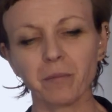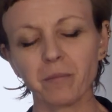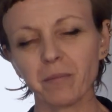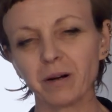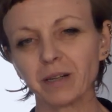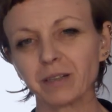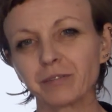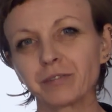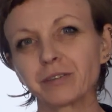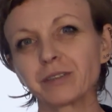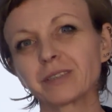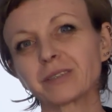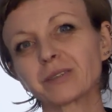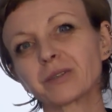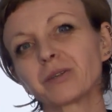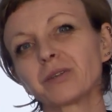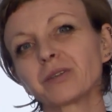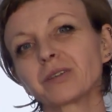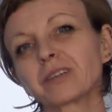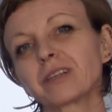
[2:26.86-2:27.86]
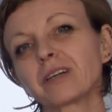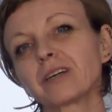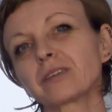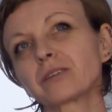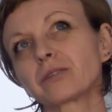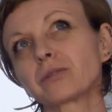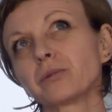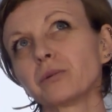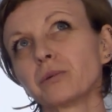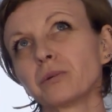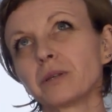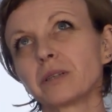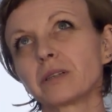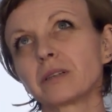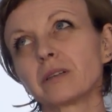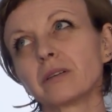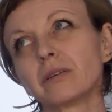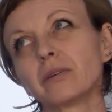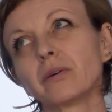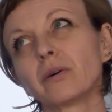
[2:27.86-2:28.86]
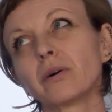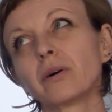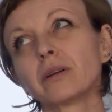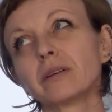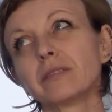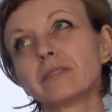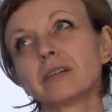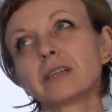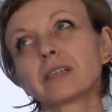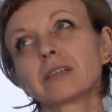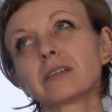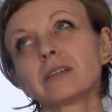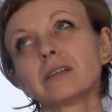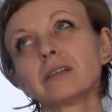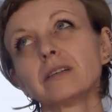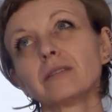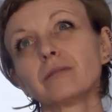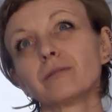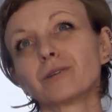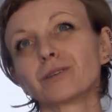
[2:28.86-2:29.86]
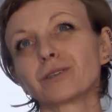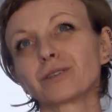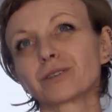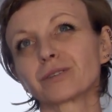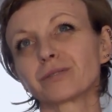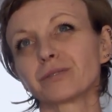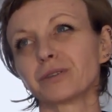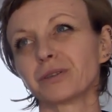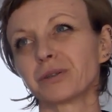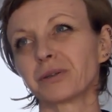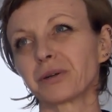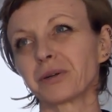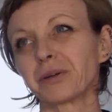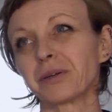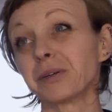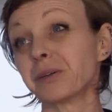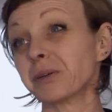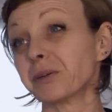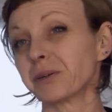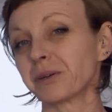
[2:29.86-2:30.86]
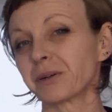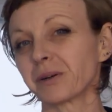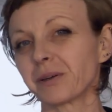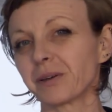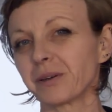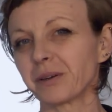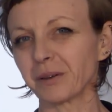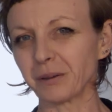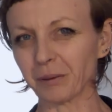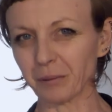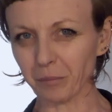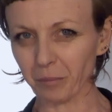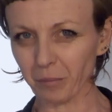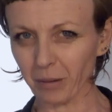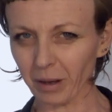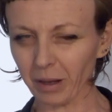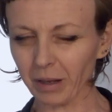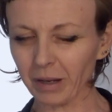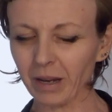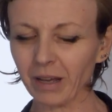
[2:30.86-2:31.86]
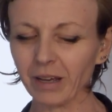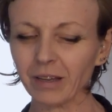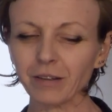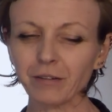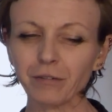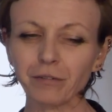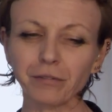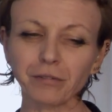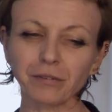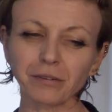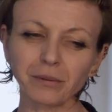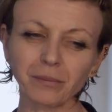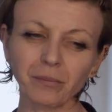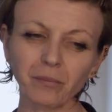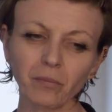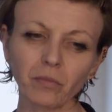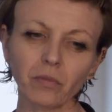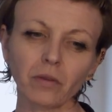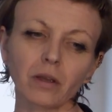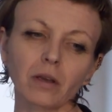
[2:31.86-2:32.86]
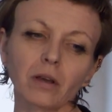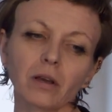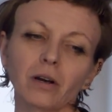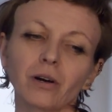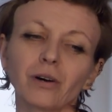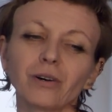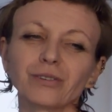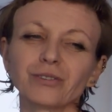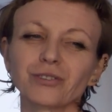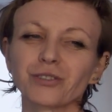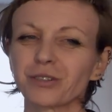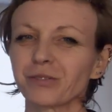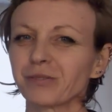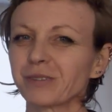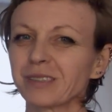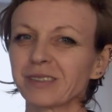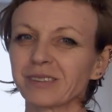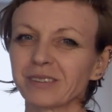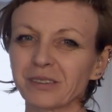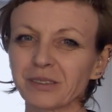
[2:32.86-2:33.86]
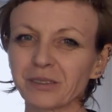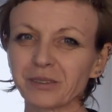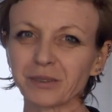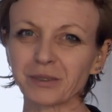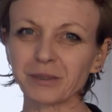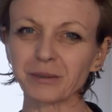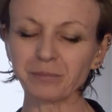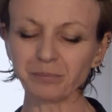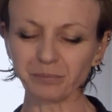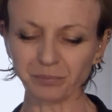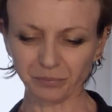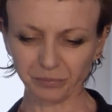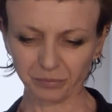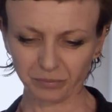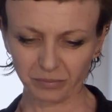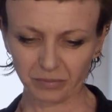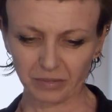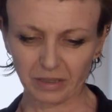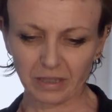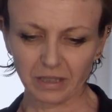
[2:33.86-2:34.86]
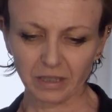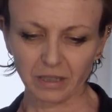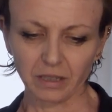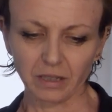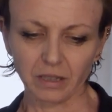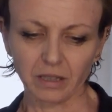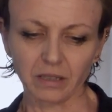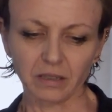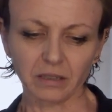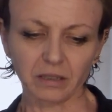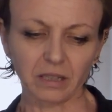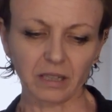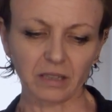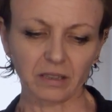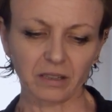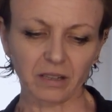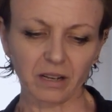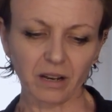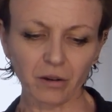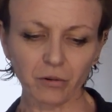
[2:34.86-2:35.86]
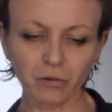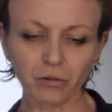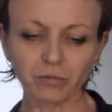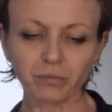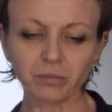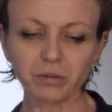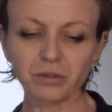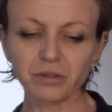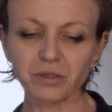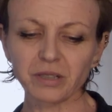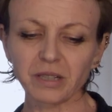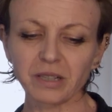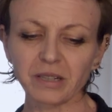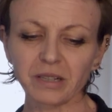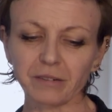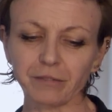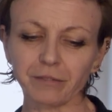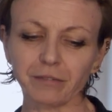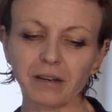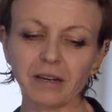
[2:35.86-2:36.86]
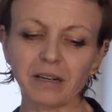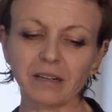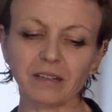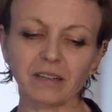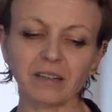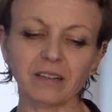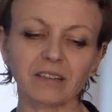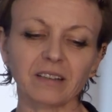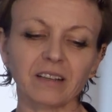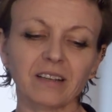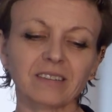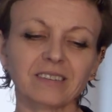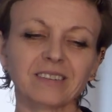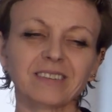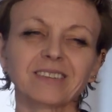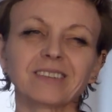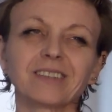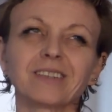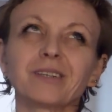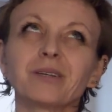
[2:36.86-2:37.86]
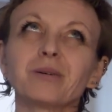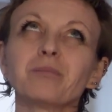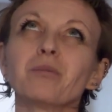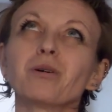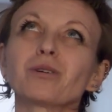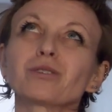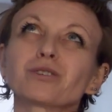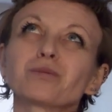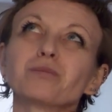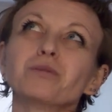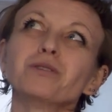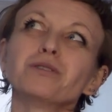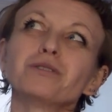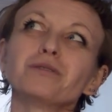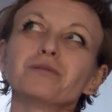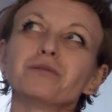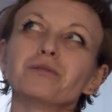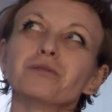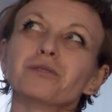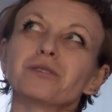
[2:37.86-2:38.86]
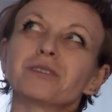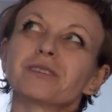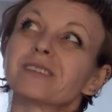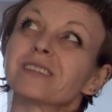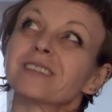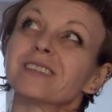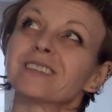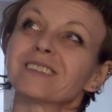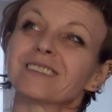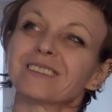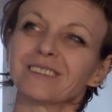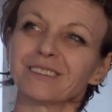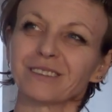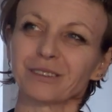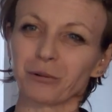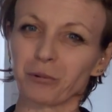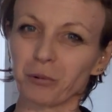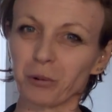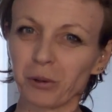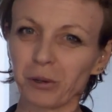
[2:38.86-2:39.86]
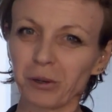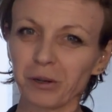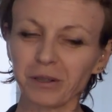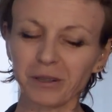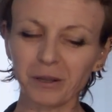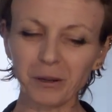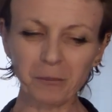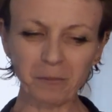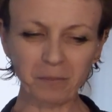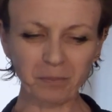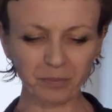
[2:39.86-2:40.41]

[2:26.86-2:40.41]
My first contact with Olivetti was very early in my life on Jervis Street, that Le Corbusier referred as the most beautiful street in the world.